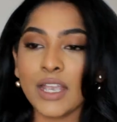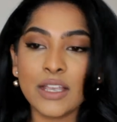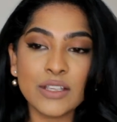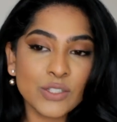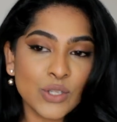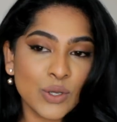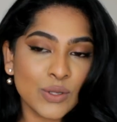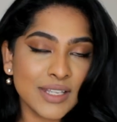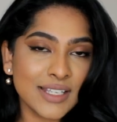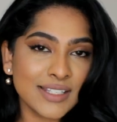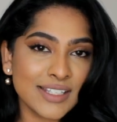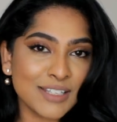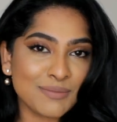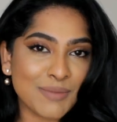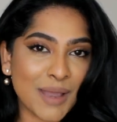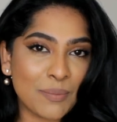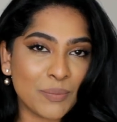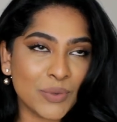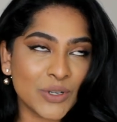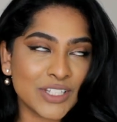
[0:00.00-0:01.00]
So this is
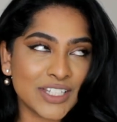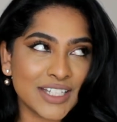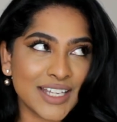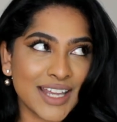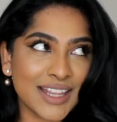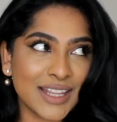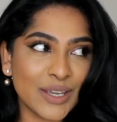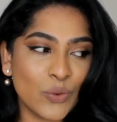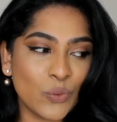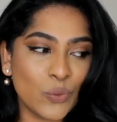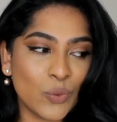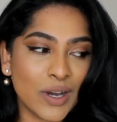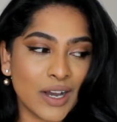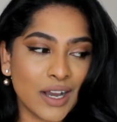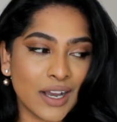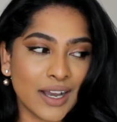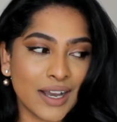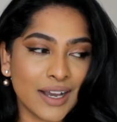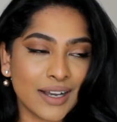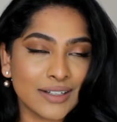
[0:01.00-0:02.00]
my put together
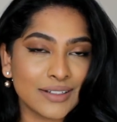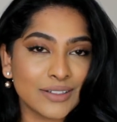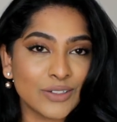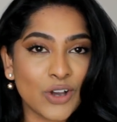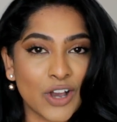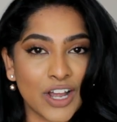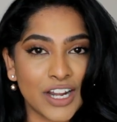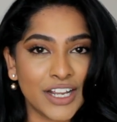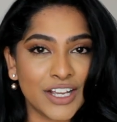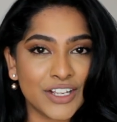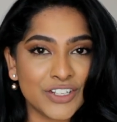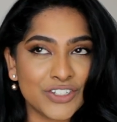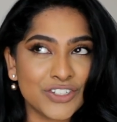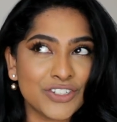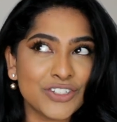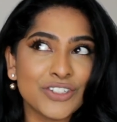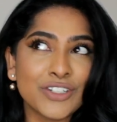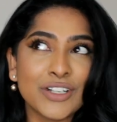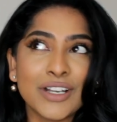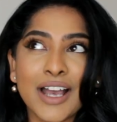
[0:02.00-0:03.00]
work, college,